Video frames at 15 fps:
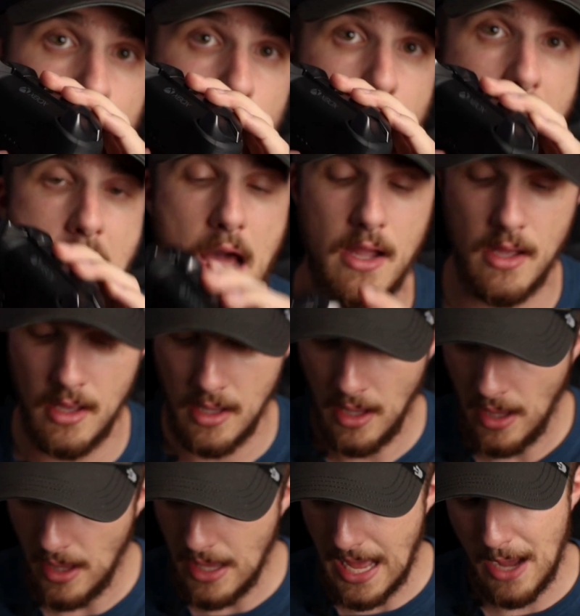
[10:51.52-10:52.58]
the back,
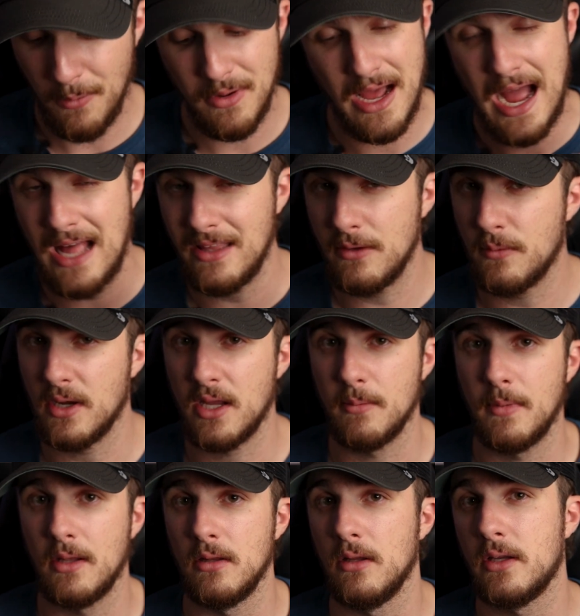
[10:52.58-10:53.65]
I would highly
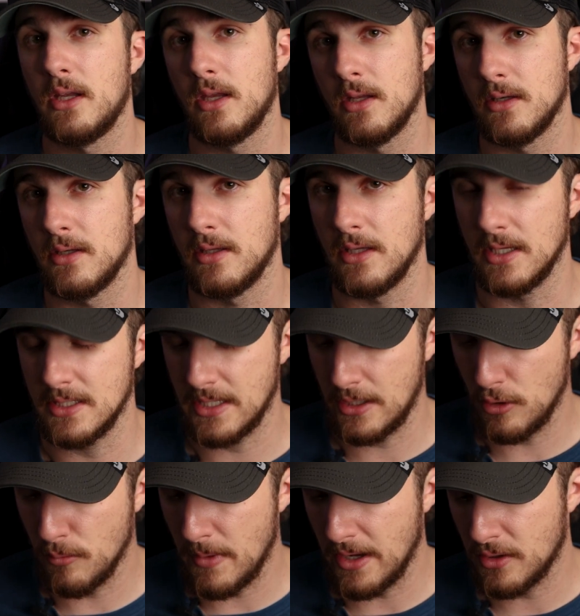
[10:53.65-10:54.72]
recommend looking into this. I
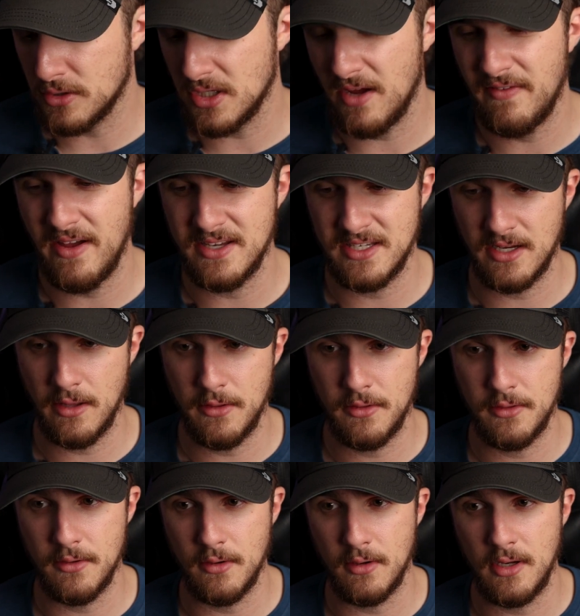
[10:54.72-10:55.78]
know Microsoft has like a
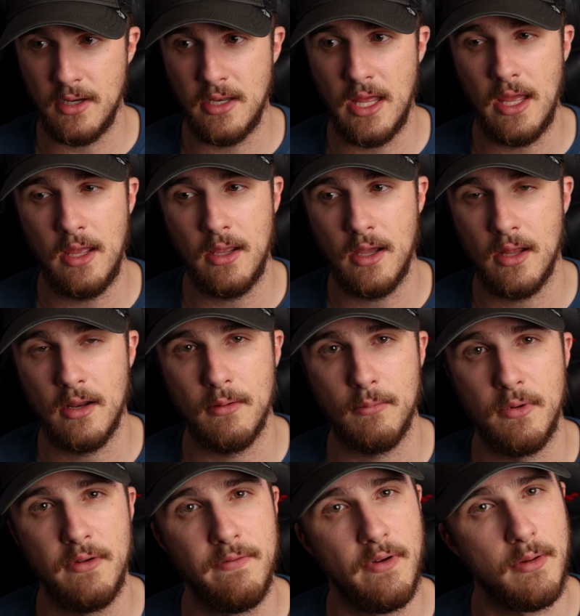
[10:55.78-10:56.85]
30-day kind of
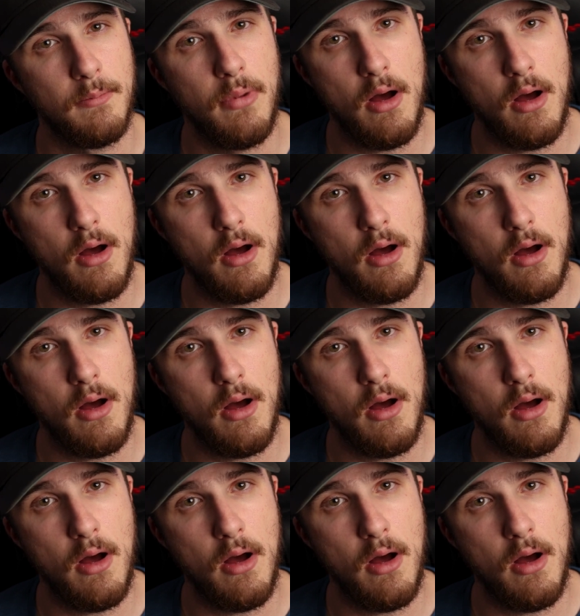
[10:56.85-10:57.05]
refund